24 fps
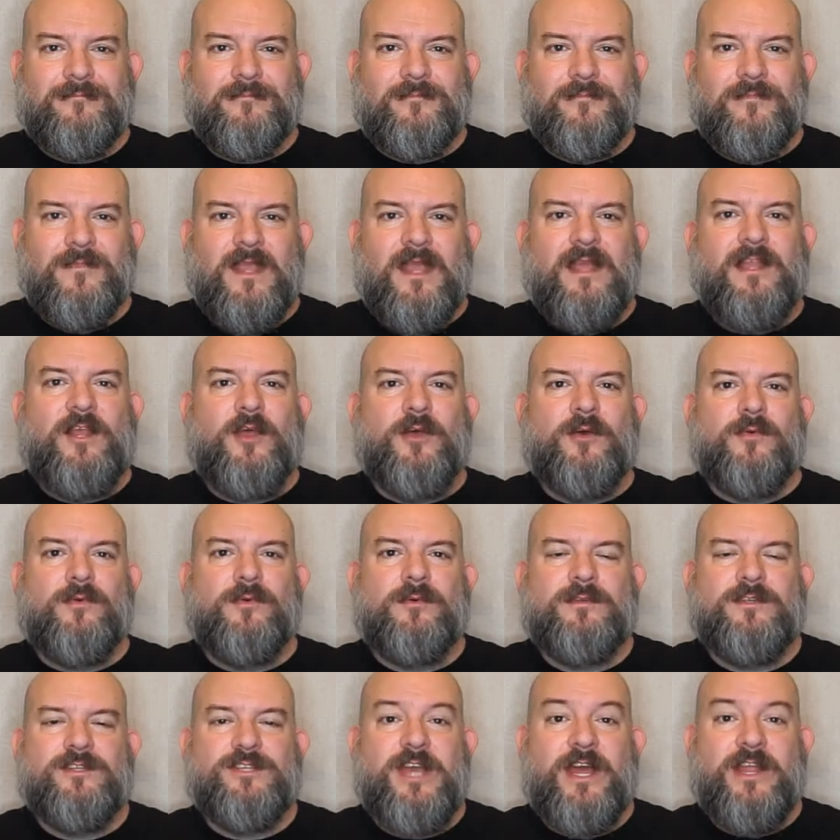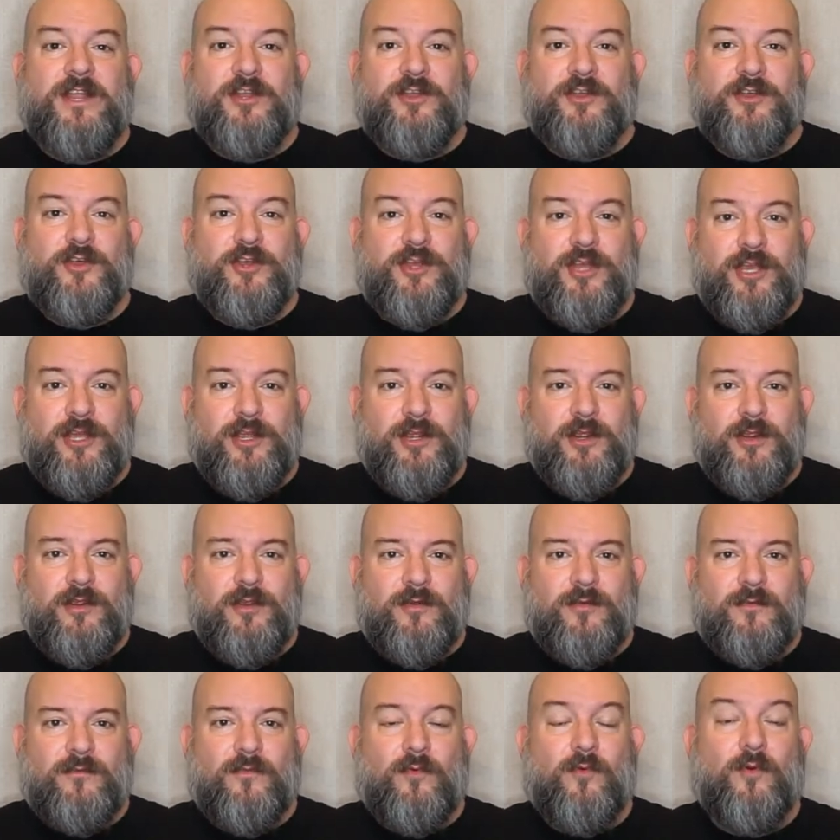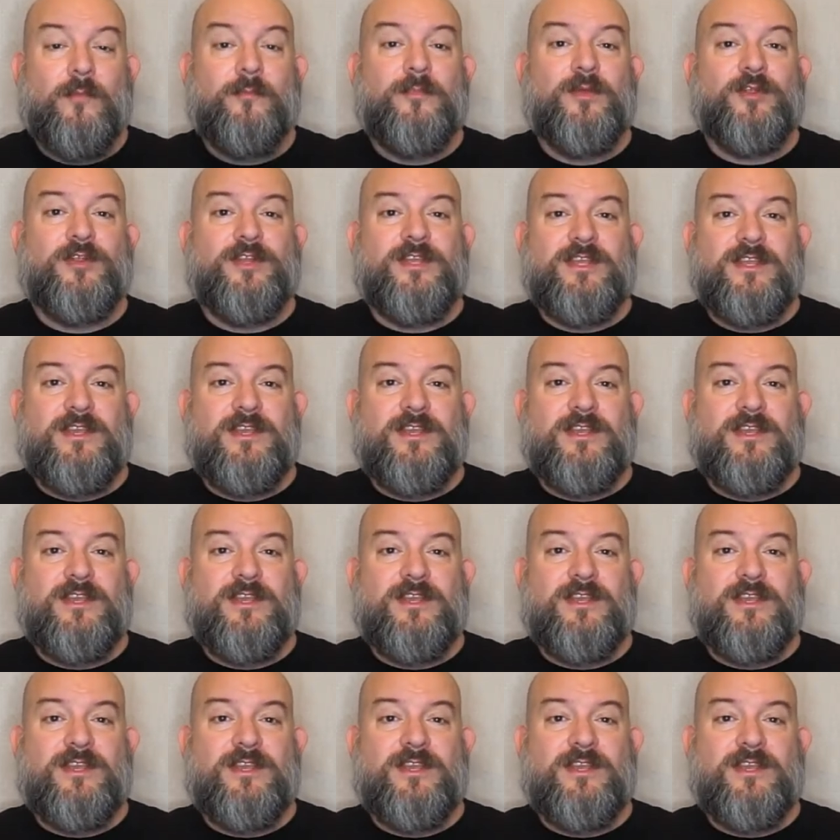Hello, John DeCook here for Building